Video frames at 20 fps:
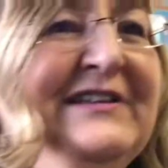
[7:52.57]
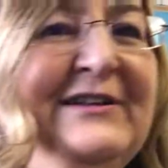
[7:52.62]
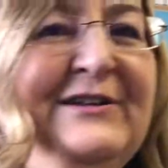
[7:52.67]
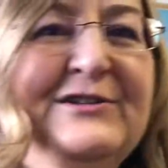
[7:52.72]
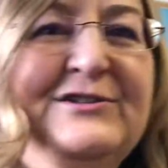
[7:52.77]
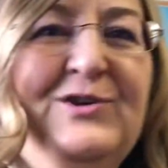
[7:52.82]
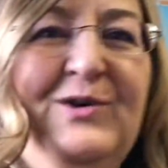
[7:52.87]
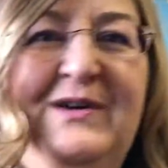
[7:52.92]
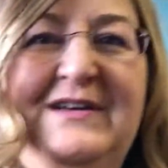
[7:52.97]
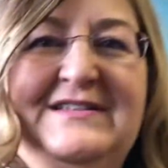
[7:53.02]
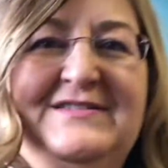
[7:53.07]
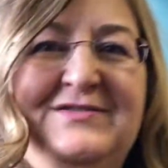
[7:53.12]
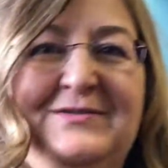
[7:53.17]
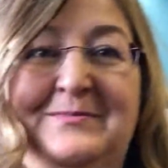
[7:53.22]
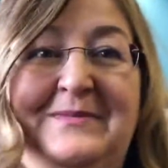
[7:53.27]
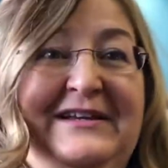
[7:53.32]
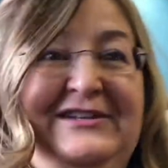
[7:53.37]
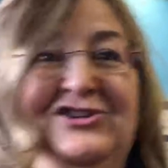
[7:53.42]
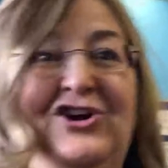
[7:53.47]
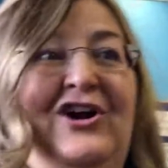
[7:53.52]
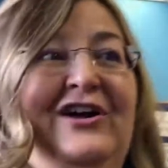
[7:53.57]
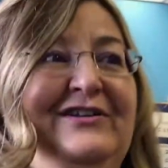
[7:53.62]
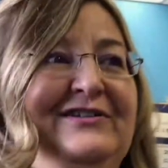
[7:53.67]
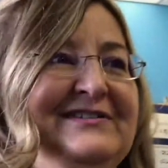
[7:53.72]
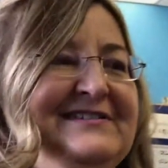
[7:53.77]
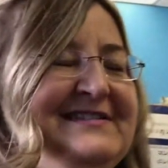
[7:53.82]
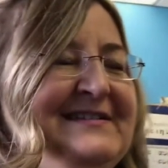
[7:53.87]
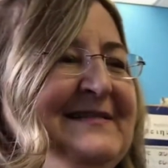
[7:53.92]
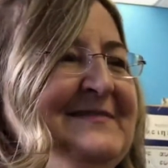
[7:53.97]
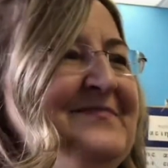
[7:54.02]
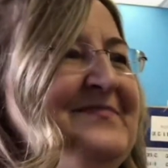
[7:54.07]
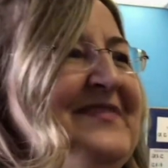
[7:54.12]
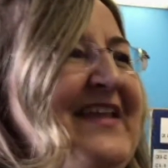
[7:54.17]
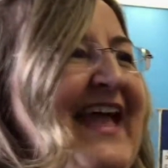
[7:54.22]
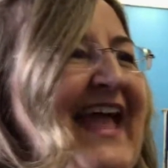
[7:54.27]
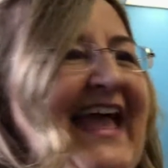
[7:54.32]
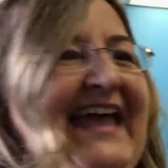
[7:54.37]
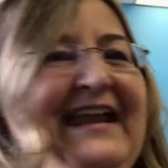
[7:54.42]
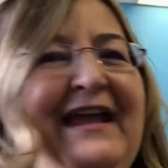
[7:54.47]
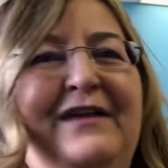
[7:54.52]
little toys from McDonald's.
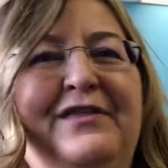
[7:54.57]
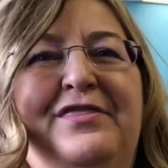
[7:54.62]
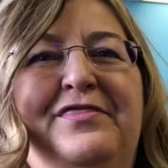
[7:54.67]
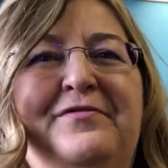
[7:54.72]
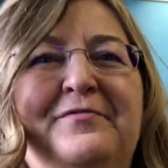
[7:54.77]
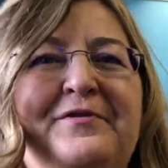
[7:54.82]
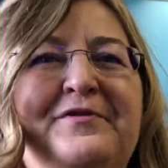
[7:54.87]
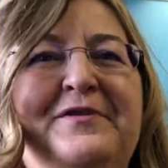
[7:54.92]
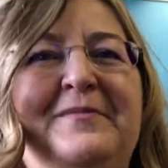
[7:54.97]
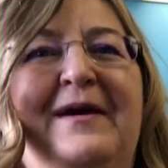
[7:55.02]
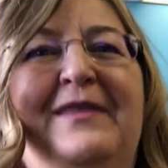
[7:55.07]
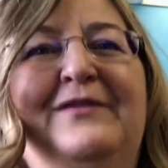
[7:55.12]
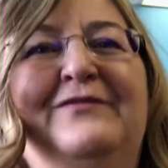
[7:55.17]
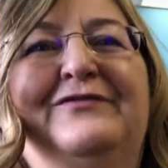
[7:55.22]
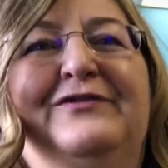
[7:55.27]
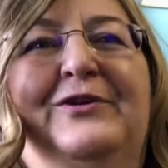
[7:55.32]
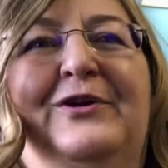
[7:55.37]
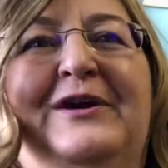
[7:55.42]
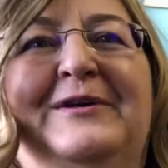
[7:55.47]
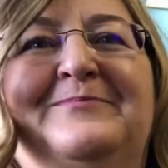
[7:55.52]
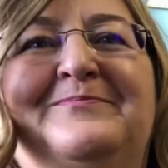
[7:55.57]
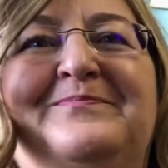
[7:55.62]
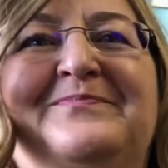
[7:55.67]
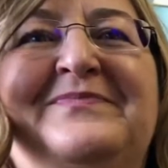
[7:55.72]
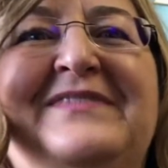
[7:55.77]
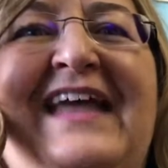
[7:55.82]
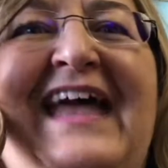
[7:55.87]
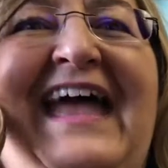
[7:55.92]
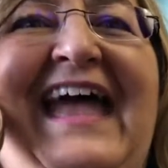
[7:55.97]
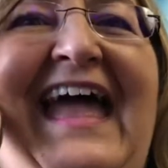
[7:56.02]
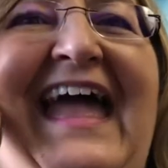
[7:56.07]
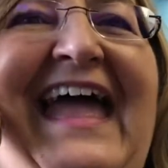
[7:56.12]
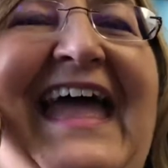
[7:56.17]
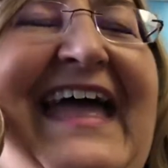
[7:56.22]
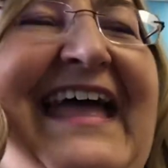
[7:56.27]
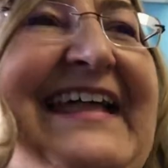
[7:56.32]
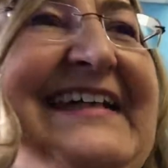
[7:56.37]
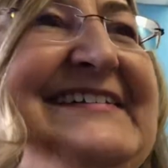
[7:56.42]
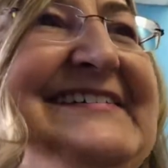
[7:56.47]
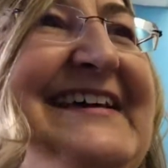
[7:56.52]
And I threw them on the floor.
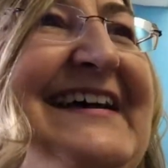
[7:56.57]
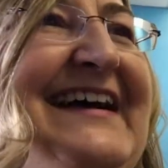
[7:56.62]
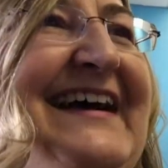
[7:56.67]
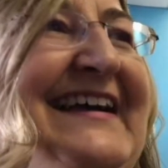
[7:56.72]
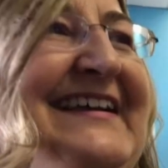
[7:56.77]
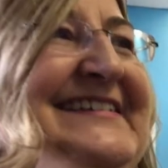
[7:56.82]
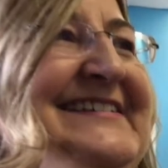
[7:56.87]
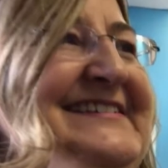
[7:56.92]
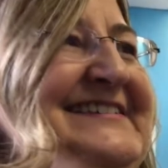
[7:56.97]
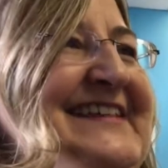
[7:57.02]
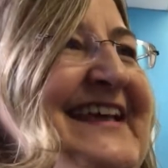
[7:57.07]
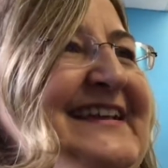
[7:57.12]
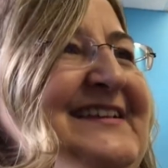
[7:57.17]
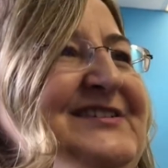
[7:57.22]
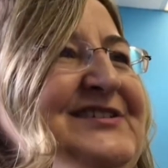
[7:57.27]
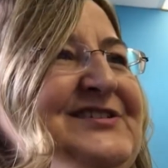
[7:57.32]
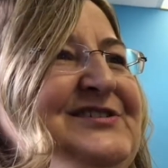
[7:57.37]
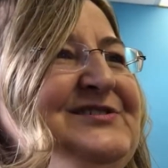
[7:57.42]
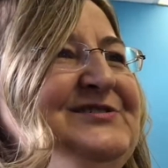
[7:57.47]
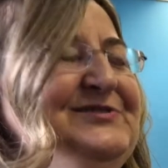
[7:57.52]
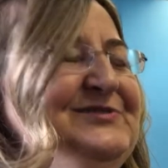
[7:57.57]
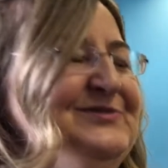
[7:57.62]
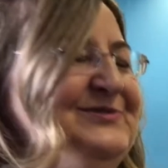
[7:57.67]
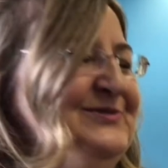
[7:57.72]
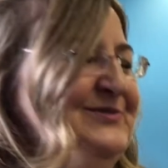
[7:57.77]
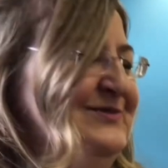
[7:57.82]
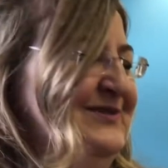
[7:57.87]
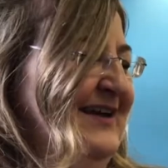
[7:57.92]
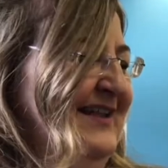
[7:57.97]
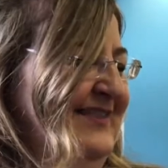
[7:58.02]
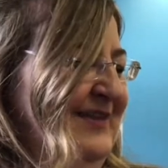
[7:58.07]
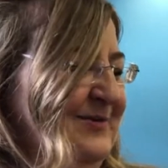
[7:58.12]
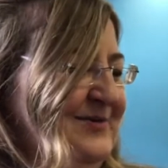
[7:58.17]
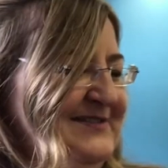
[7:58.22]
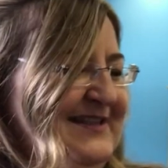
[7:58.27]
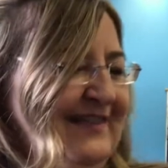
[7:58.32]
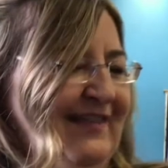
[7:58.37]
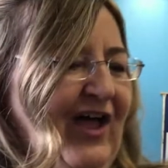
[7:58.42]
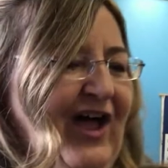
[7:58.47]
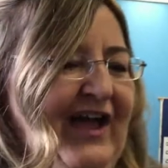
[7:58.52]
And I said there
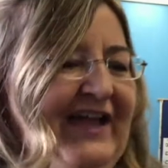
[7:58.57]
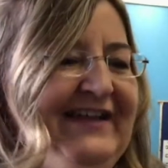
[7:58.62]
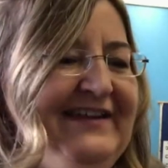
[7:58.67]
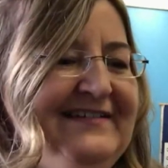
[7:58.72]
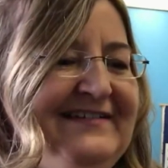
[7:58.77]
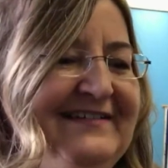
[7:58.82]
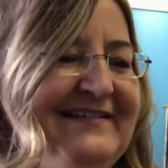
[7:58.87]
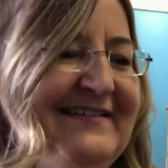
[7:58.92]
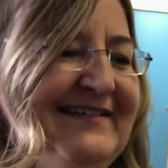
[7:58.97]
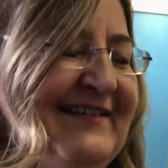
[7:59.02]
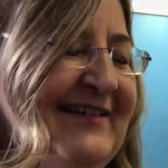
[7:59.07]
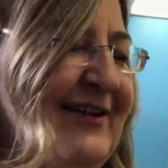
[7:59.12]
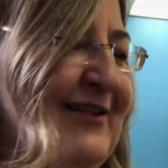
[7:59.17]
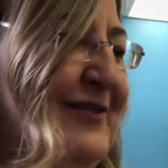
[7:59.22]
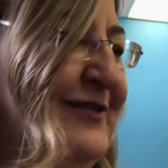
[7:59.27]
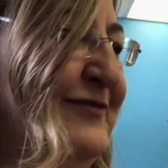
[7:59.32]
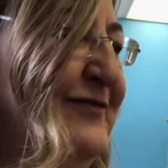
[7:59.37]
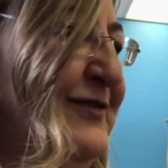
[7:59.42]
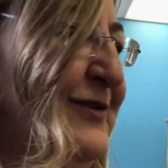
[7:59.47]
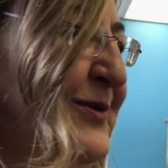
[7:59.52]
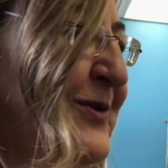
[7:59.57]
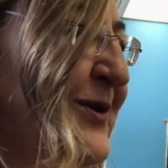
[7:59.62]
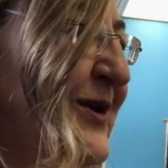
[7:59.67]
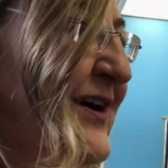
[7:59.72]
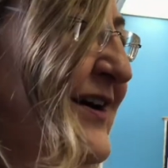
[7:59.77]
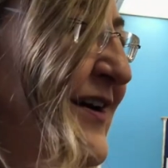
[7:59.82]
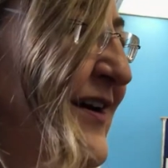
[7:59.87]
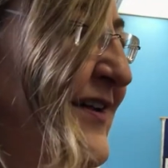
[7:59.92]
was a line on the floor,